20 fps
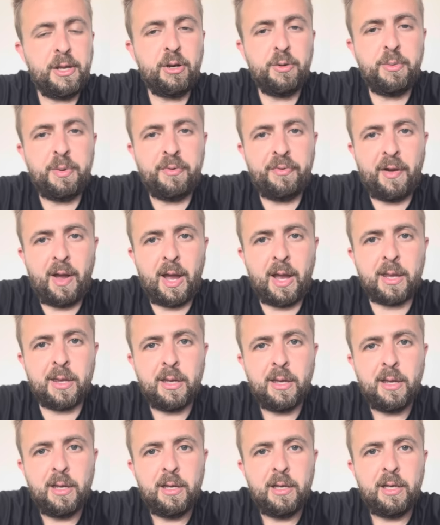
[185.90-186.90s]
going to be fine.
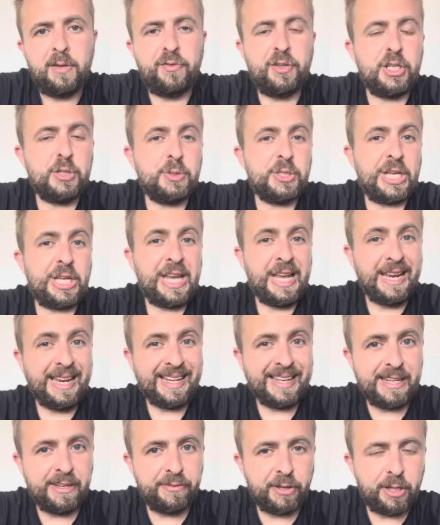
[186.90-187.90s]
If this was
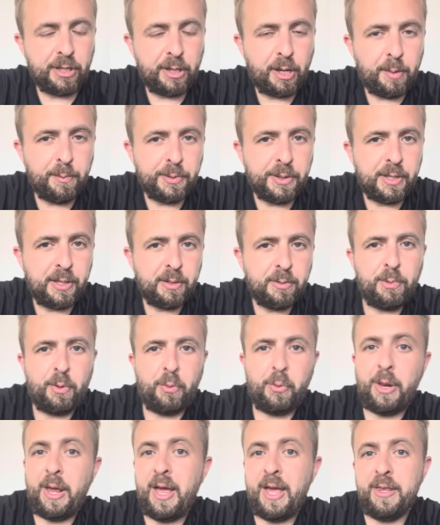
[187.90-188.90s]
Elon leaving the company, we
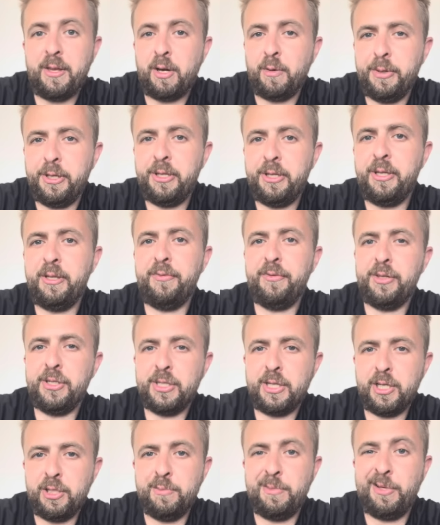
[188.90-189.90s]
would have had a completely different
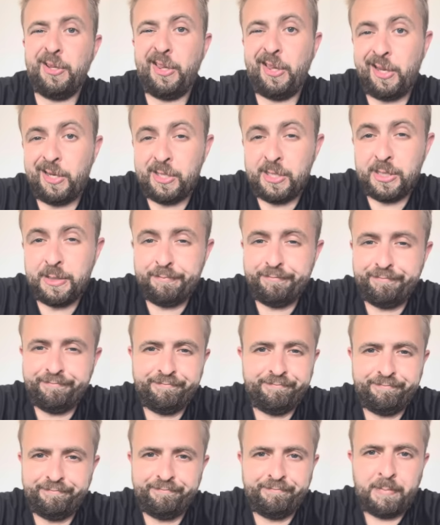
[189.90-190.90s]
discussion. But this,
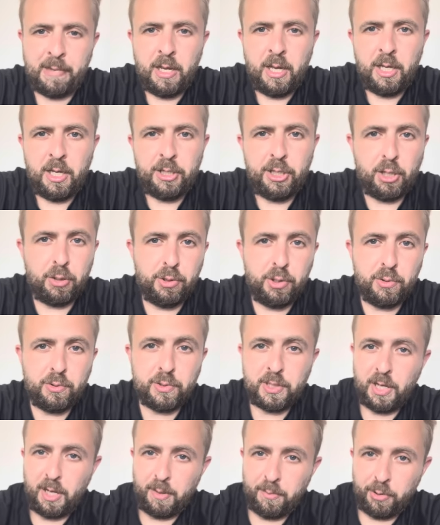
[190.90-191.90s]
no
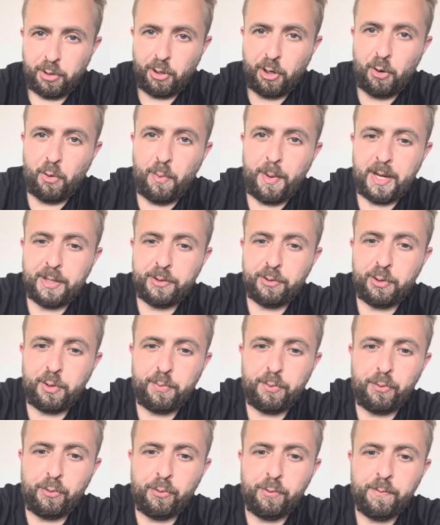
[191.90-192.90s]
news. I'm going to go back to the
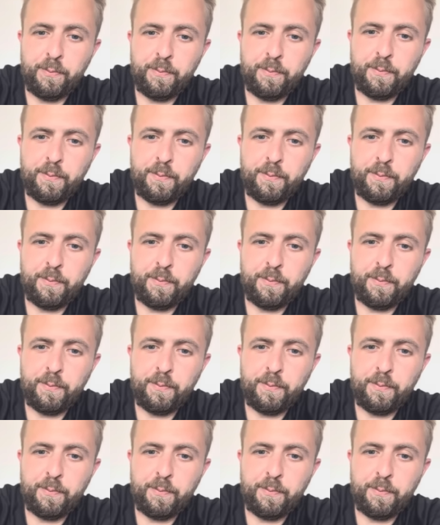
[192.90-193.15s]
pool.